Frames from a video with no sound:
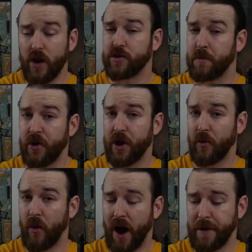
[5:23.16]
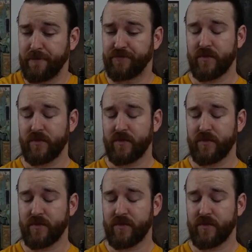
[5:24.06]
That's a pretty good wine.